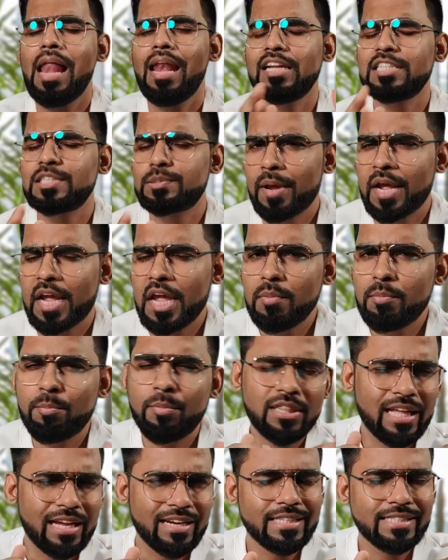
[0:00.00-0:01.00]
Let's begin
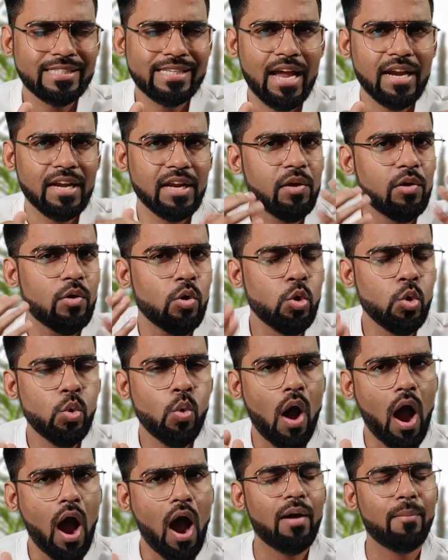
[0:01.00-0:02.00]
with understanding
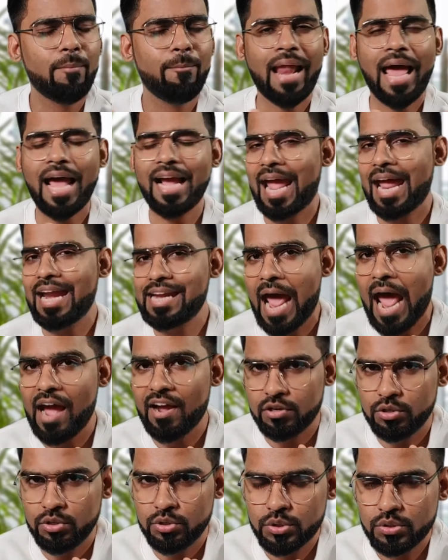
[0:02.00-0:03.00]
who are Blackhat
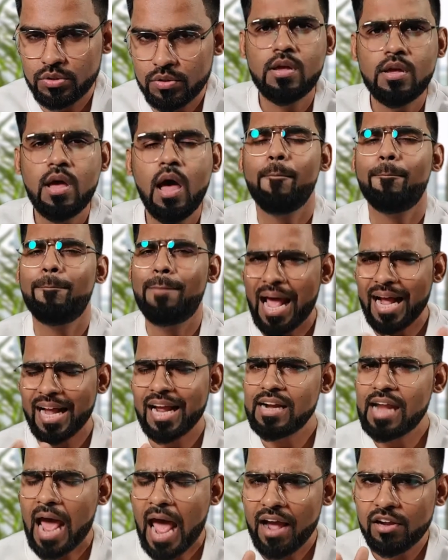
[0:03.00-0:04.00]
Hackers.
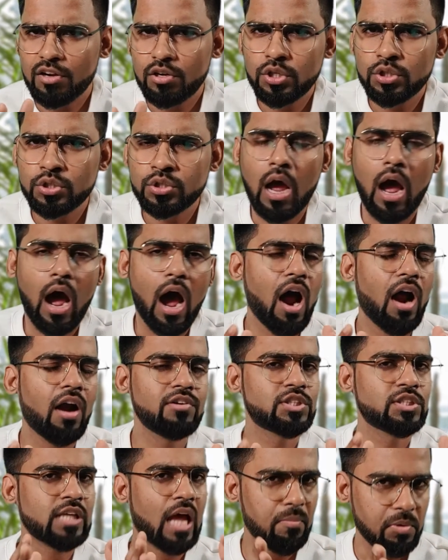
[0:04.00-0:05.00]
Blackhat Hackers are
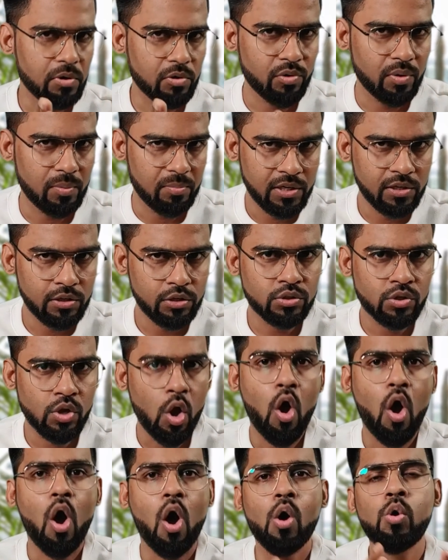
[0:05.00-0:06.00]
cyber criminals
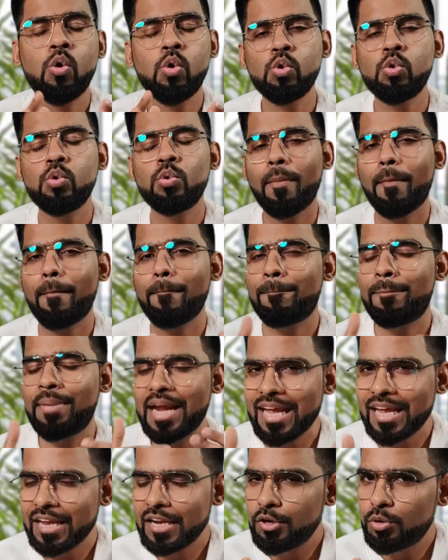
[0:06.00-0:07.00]
who
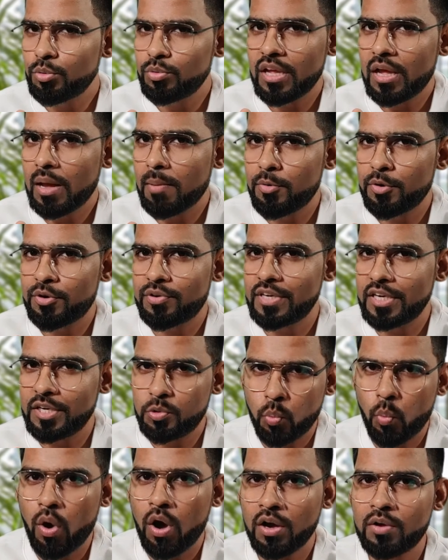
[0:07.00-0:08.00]
break into the computer
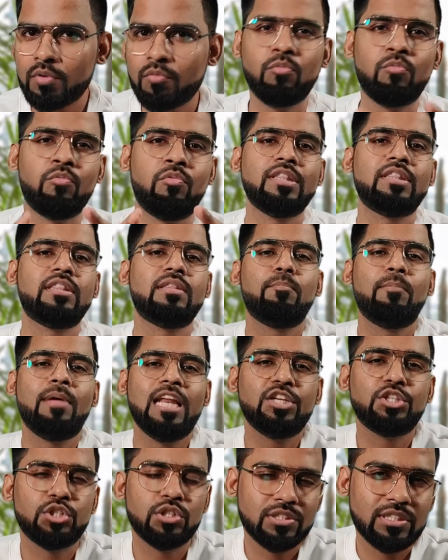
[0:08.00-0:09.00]
network with
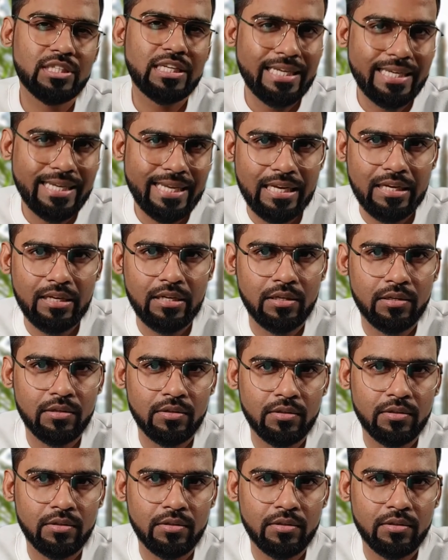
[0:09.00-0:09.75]
malicious intent.